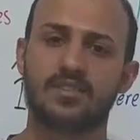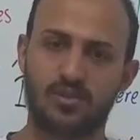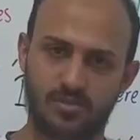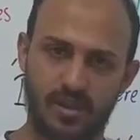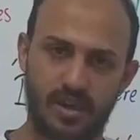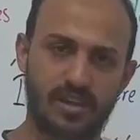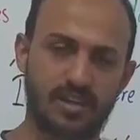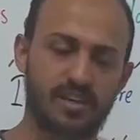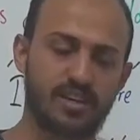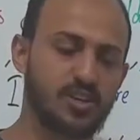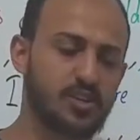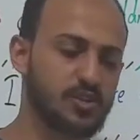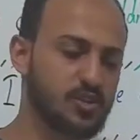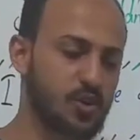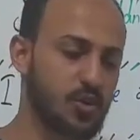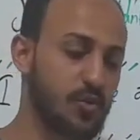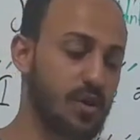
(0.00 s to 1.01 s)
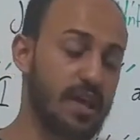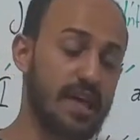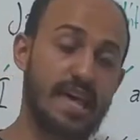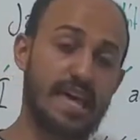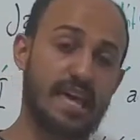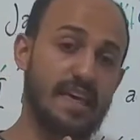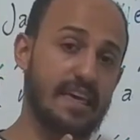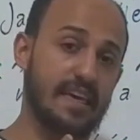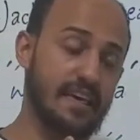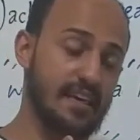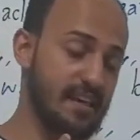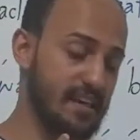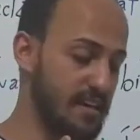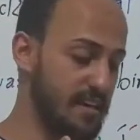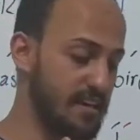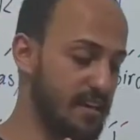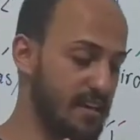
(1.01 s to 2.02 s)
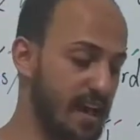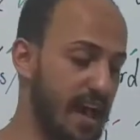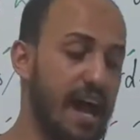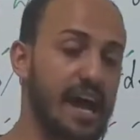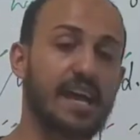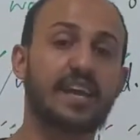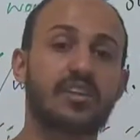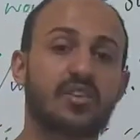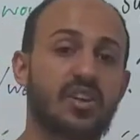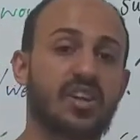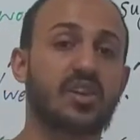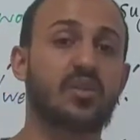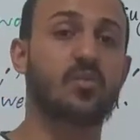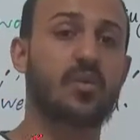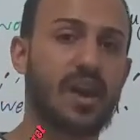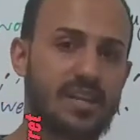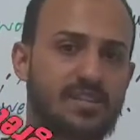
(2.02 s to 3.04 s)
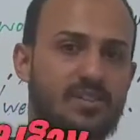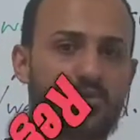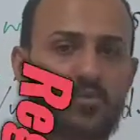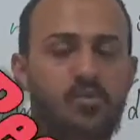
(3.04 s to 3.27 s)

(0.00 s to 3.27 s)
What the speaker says: Okay, so I regret